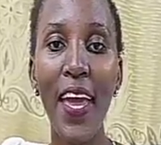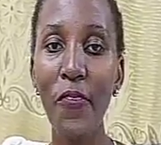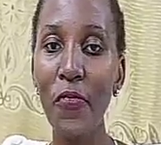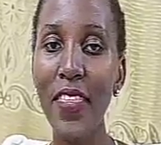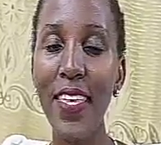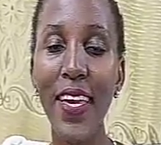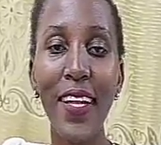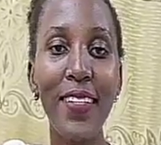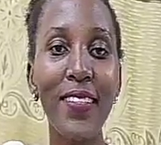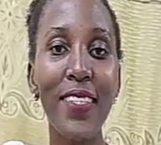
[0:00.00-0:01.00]
everything
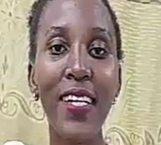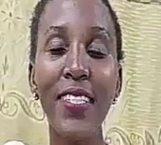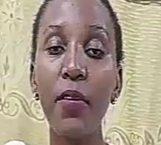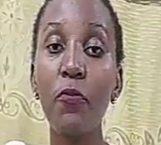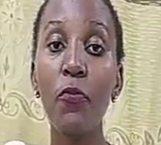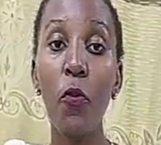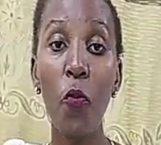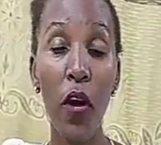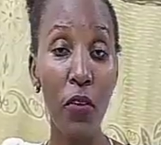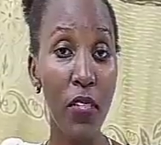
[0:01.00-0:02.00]
else except for
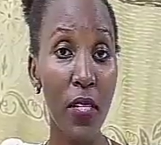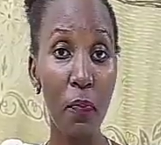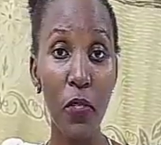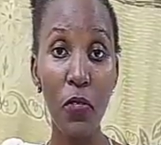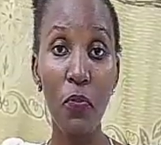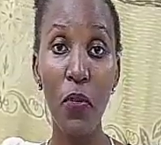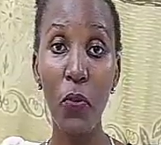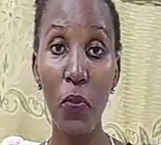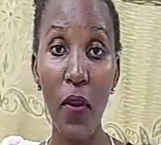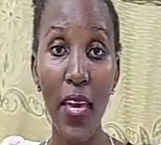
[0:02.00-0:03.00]
what you're supposed to be
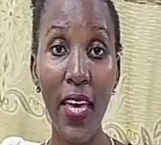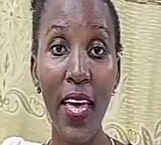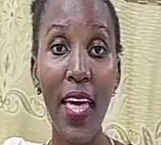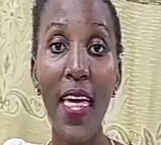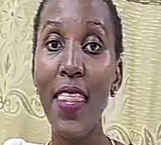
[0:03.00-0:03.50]
doing,